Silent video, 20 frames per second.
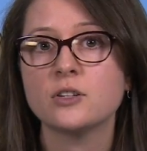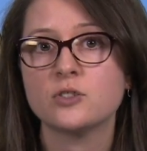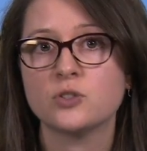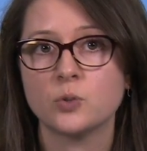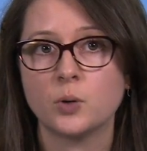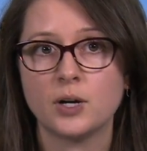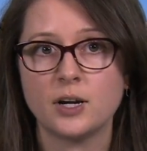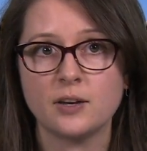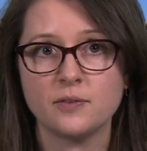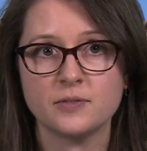at a
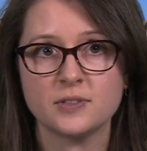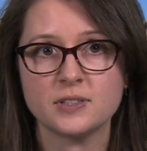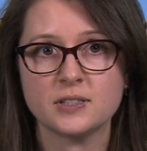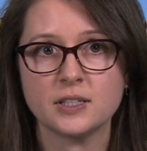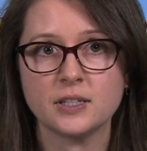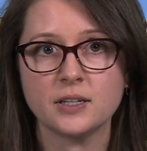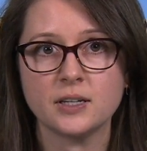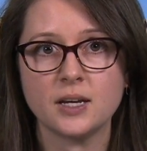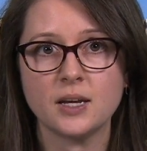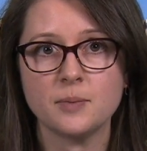sorting
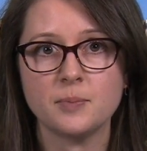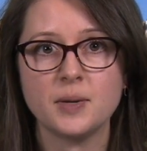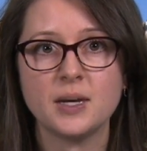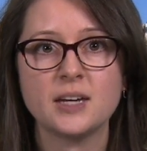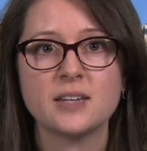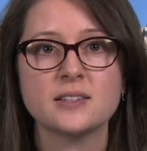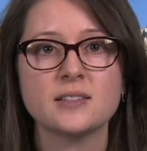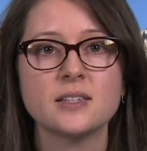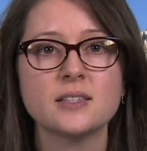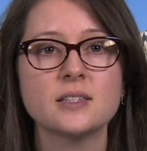facility
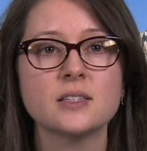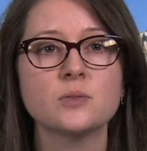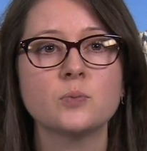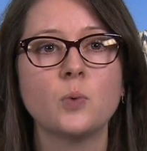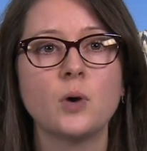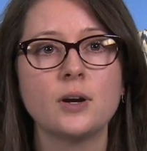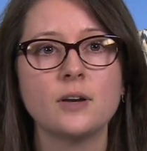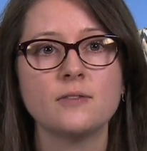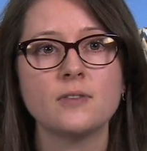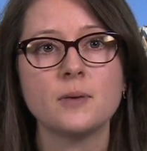because this is
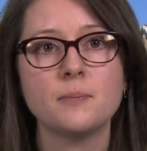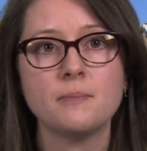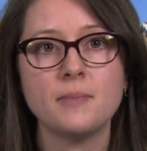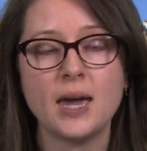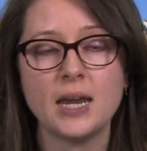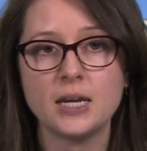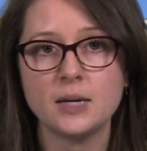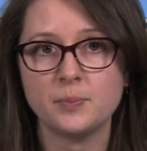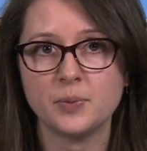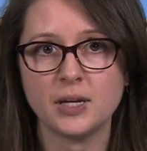one of the
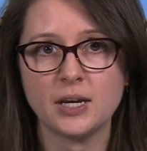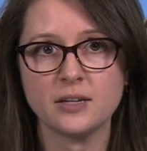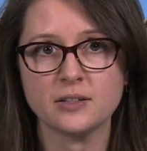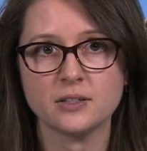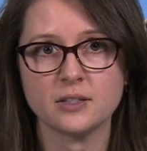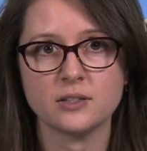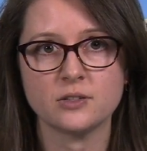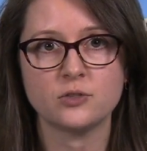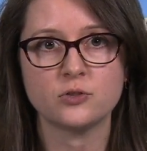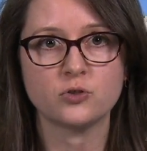many
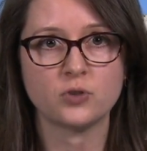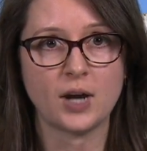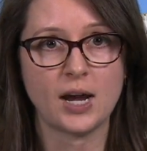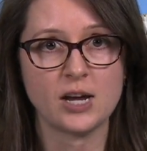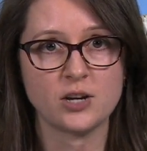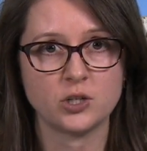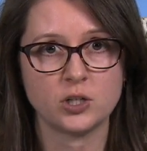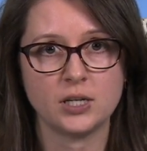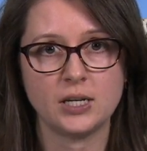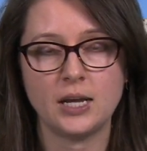places
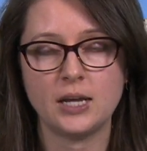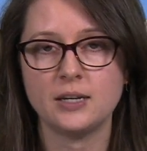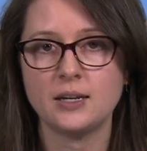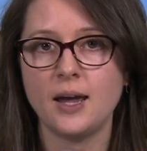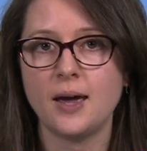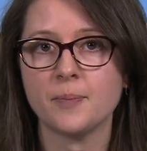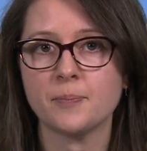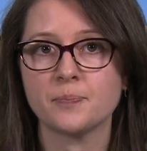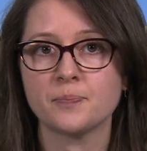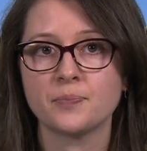trash can end
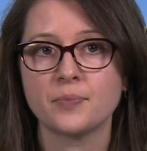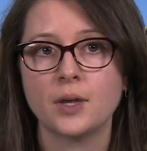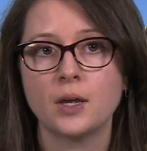up.